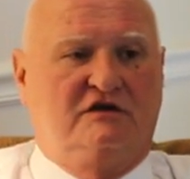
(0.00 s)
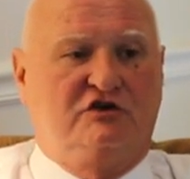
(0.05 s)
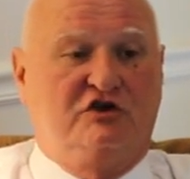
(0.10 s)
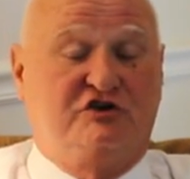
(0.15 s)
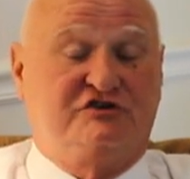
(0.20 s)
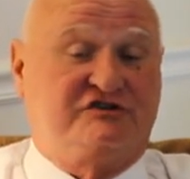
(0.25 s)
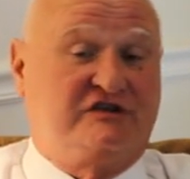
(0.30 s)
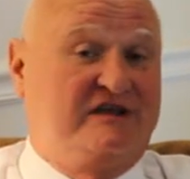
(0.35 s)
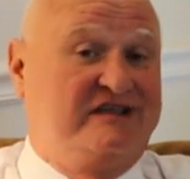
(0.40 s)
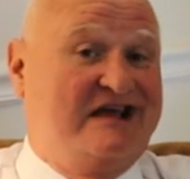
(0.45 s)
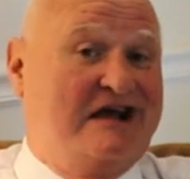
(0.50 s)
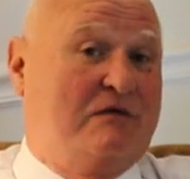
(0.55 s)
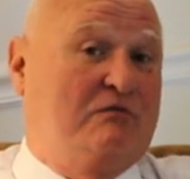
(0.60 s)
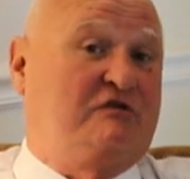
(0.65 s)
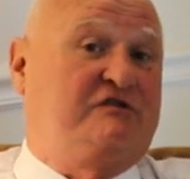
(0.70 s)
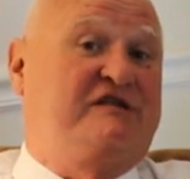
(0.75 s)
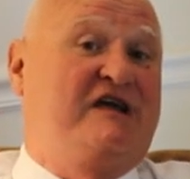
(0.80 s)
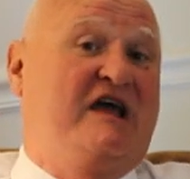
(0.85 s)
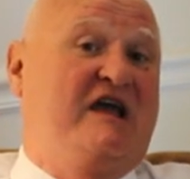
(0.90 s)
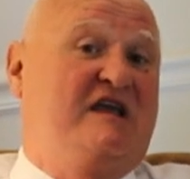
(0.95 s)
Usually that
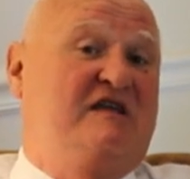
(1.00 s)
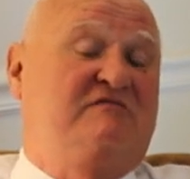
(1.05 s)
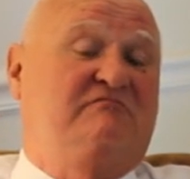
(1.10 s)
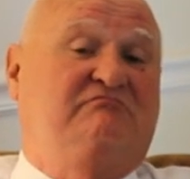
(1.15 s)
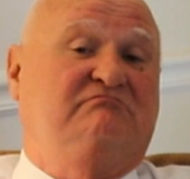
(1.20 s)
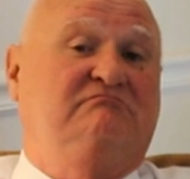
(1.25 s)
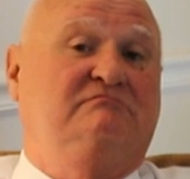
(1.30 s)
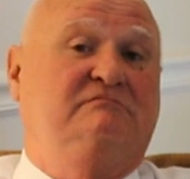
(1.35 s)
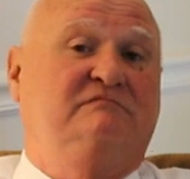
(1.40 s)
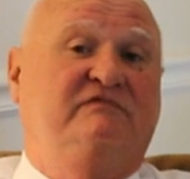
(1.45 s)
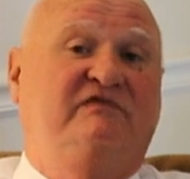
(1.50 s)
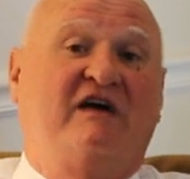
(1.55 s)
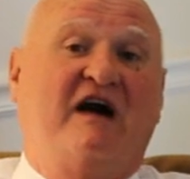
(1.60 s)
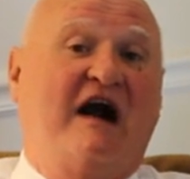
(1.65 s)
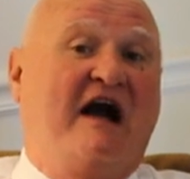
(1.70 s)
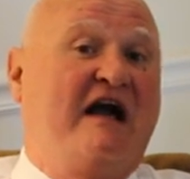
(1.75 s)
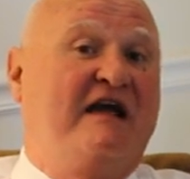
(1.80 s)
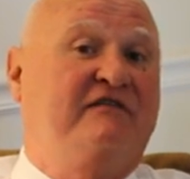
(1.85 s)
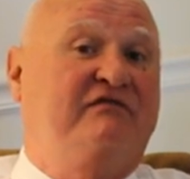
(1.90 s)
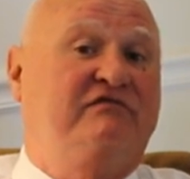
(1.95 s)
will take
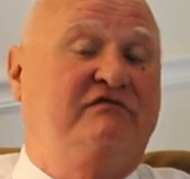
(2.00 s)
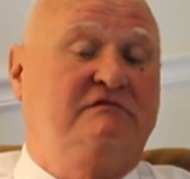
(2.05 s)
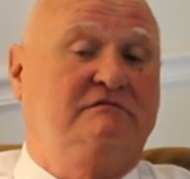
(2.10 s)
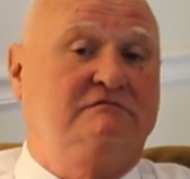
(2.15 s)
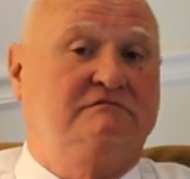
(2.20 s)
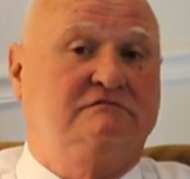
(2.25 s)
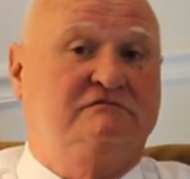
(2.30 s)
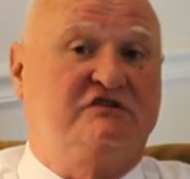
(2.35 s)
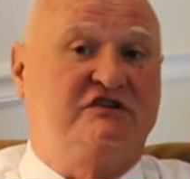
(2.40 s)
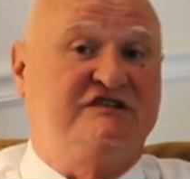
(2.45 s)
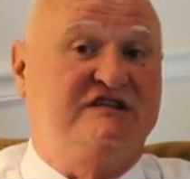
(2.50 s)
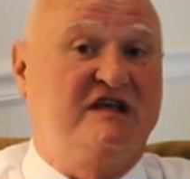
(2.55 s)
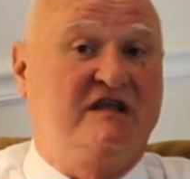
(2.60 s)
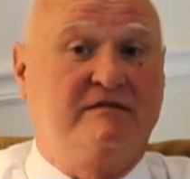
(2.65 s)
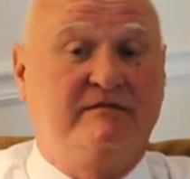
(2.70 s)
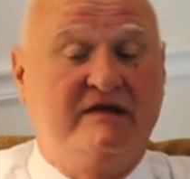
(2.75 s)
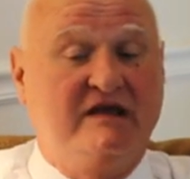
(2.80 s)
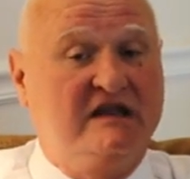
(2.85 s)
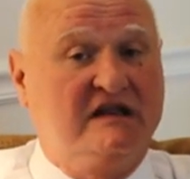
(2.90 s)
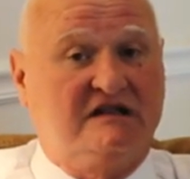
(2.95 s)
5 to
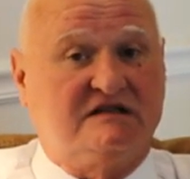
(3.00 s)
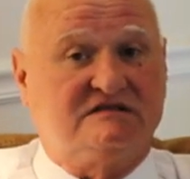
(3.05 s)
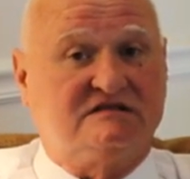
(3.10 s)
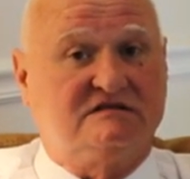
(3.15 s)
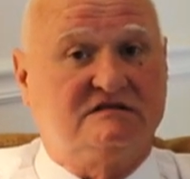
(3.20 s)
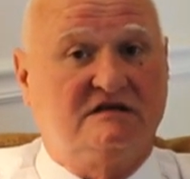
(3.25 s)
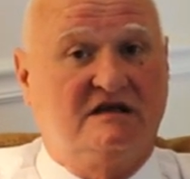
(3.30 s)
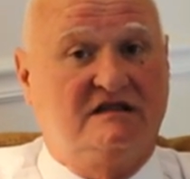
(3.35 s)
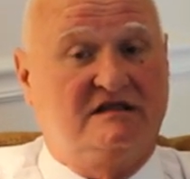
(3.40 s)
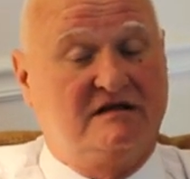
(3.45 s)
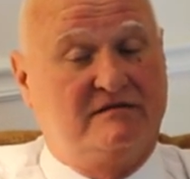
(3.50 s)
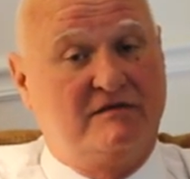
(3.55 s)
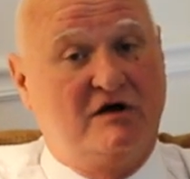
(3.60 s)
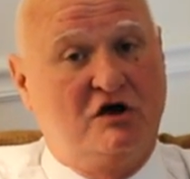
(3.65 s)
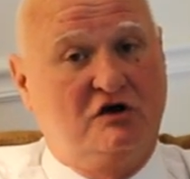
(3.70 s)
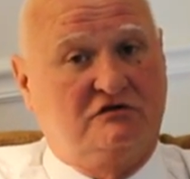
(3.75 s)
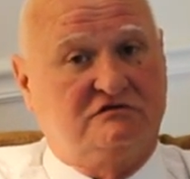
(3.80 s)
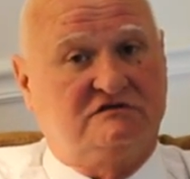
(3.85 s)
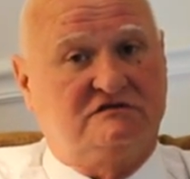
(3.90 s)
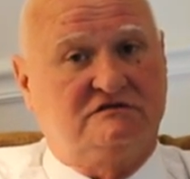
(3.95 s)
10 minutes at the
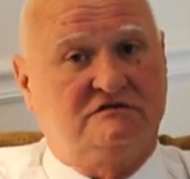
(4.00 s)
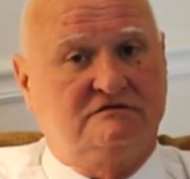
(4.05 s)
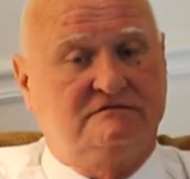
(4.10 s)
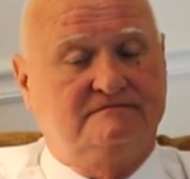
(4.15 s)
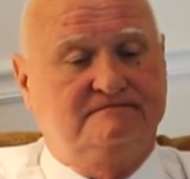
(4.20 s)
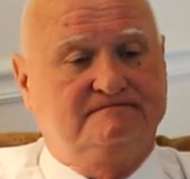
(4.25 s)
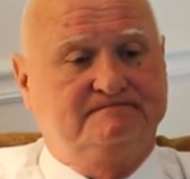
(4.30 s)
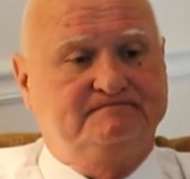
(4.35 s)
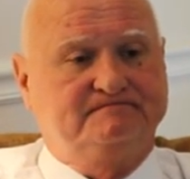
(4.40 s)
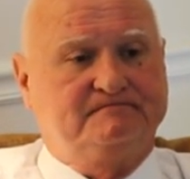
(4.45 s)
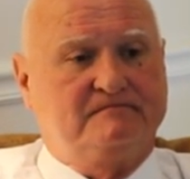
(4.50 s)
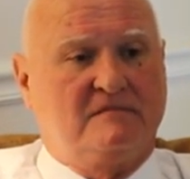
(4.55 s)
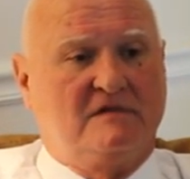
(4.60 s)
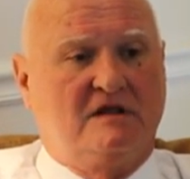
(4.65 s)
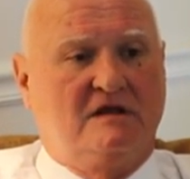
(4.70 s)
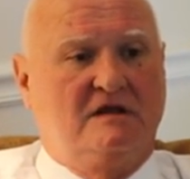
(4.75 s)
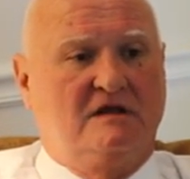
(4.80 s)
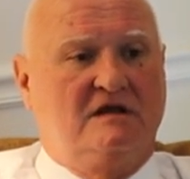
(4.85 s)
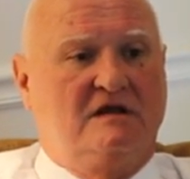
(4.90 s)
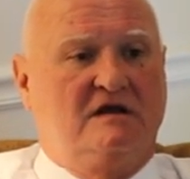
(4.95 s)
most.
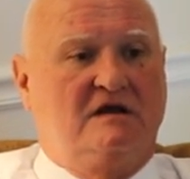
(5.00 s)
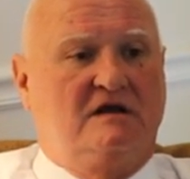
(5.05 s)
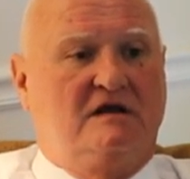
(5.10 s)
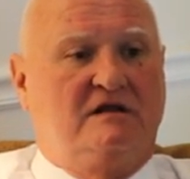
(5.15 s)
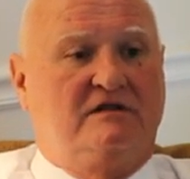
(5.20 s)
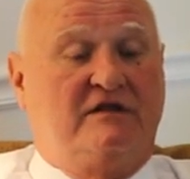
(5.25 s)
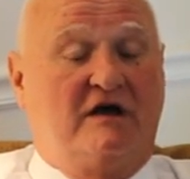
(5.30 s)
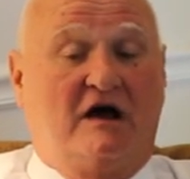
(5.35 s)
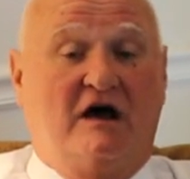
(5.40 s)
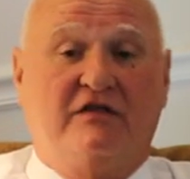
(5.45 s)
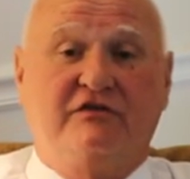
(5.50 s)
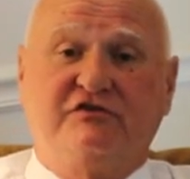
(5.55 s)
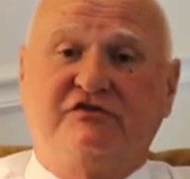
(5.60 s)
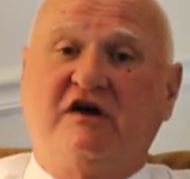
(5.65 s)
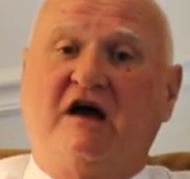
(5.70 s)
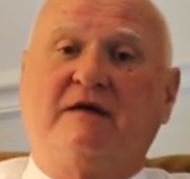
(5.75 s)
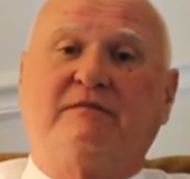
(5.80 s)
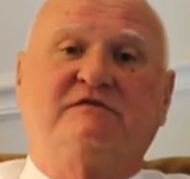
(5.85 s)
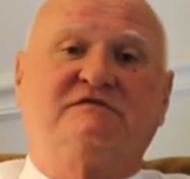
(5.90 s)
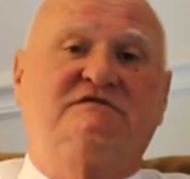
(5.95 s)
The other
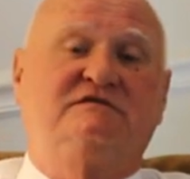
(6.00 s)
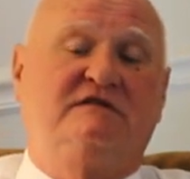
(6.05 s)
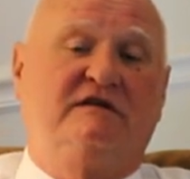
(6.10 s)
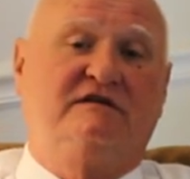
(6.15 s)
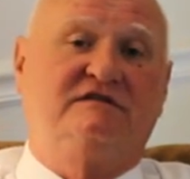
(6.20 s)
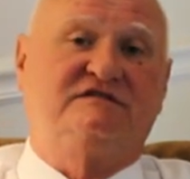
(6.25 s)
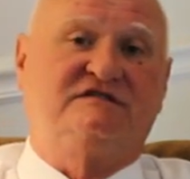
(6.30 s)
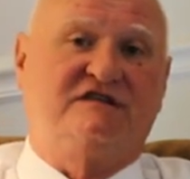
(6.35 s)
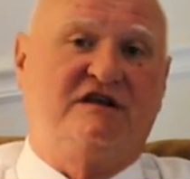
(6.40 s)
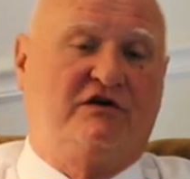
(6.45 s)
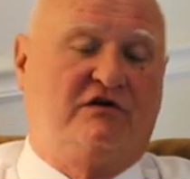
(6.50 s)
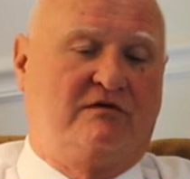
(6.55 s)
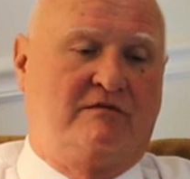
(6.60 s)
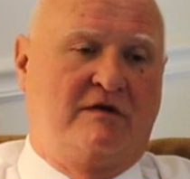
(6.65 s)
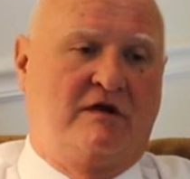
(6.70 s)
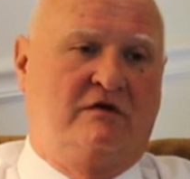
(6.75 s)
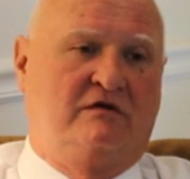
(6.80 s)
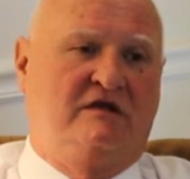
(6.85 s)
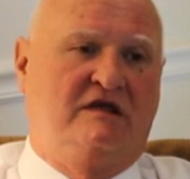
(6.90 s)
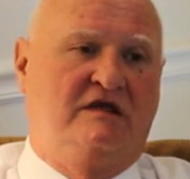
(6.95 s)
type of
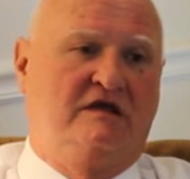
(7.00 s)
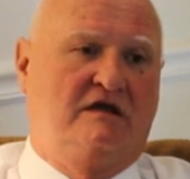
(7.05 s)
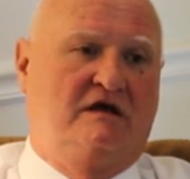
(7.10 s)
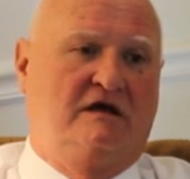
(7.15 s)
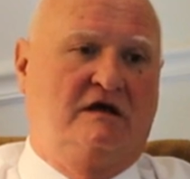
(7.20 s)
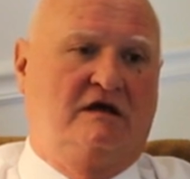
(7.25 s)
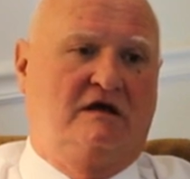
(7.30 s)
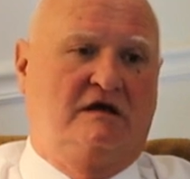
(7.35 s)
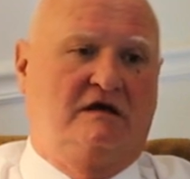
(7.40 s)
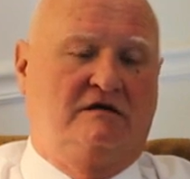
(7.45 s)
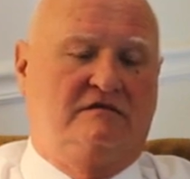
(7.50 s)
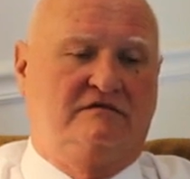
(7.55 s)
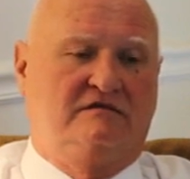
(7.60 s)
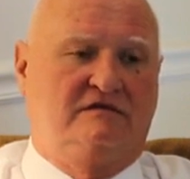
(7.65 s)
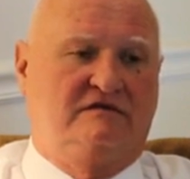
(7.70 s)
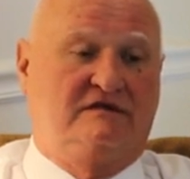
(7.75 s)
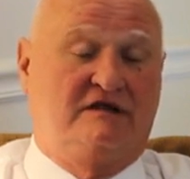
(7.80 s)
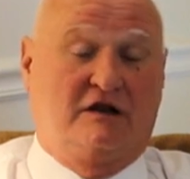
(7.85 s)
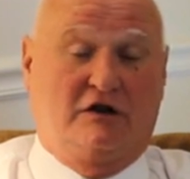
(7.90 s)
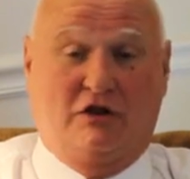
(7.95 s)
ceremony that
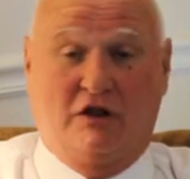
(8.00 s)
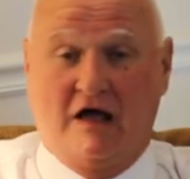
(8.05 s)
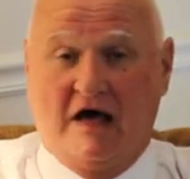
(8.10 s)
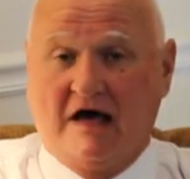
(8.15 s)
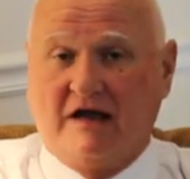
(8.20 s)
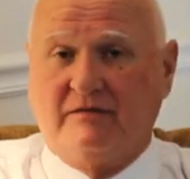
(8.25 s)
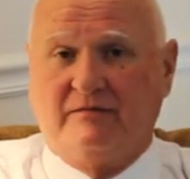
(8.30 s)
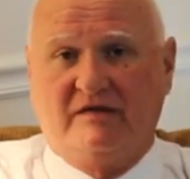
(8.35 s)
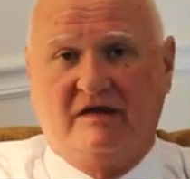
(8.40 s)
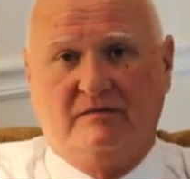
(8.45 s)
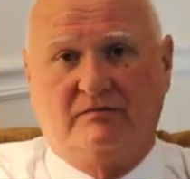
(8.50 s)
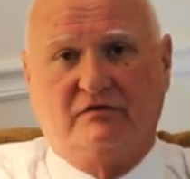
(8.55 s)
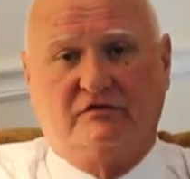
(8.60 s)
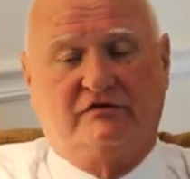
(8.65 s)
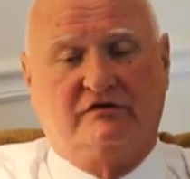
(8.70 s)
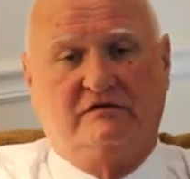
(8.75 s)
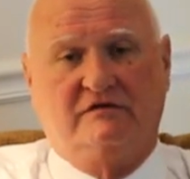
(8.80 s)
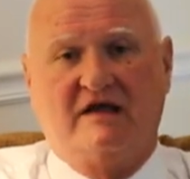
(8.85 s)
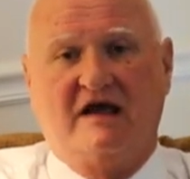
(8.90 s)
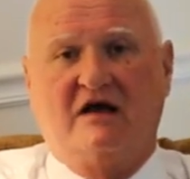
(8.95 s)
a lot of people
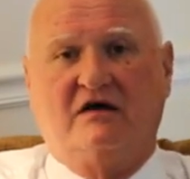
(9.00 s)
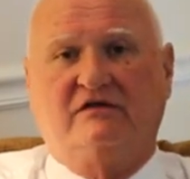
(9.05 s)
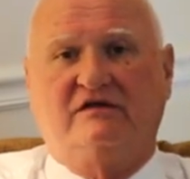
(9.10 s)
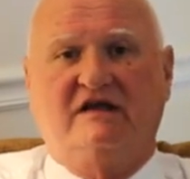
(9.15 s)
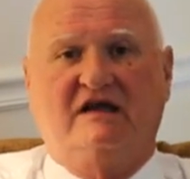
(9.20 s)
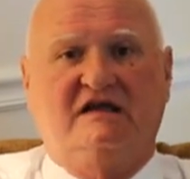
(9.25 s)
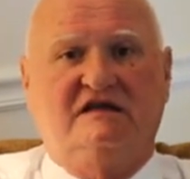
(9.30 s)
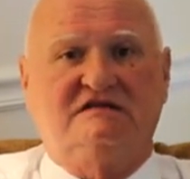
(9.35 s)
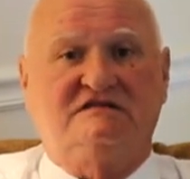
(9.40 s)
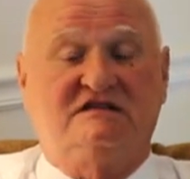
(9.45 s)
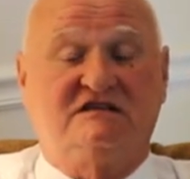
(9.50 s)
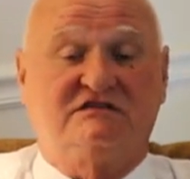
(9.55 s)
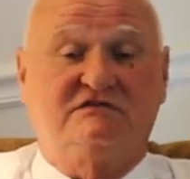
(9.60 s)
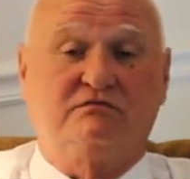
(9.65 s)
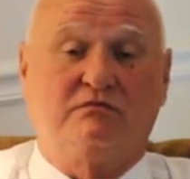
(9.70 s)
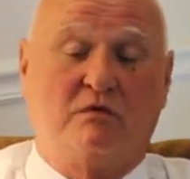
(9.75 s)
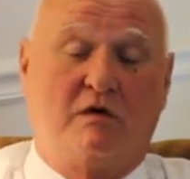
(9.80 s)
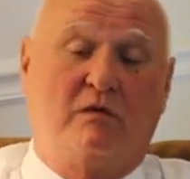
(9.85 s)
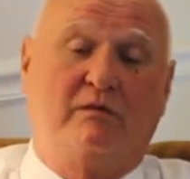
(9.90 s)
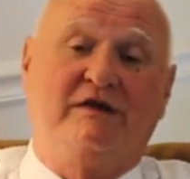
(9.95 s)
do nowadays is
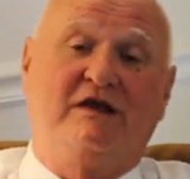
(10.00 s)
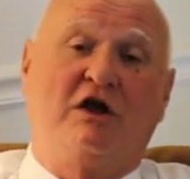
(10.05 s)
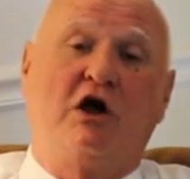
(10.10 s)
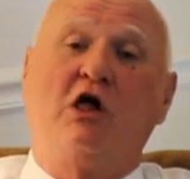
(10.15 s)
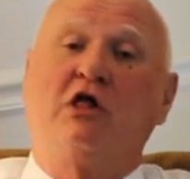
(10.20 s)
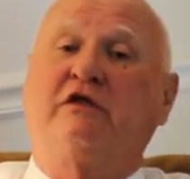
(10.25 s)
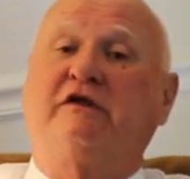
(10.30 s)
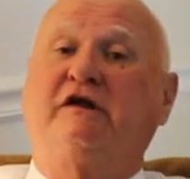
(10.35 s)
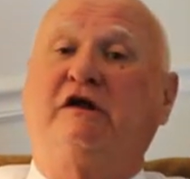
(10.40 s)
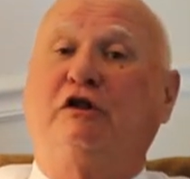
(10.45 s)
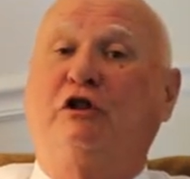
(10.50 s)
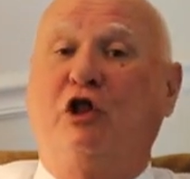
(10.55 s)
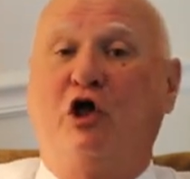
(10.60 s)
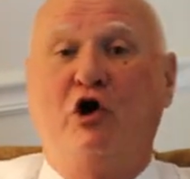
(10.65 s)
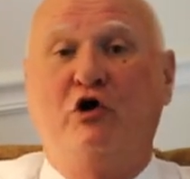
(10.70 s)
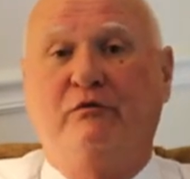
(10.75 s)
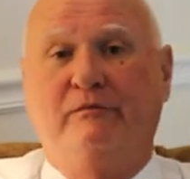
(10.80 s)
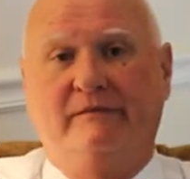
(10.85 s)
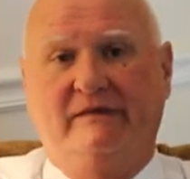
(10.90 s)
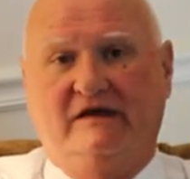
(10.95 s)
what we call an
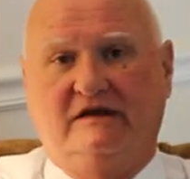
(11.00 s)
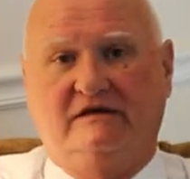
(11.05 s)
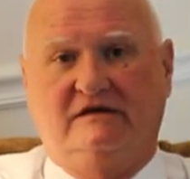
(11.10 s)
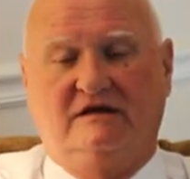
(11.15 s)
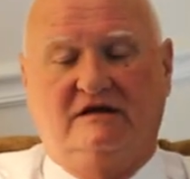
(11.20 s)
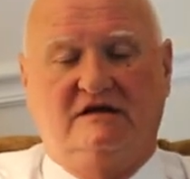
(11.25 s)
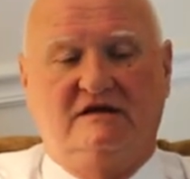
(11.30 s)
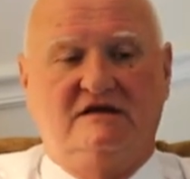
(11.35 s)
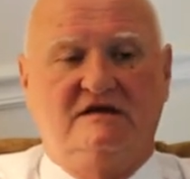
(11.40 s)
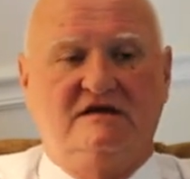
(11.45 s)
elopement.